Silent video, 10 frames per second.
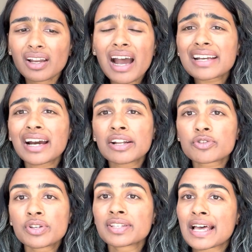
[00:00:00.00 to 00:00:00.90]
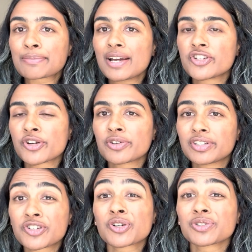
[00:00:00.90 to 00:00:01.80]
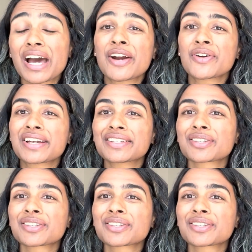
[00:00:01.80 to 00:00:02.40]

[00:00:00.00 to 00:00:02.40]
I kind of treat this as my digital diary.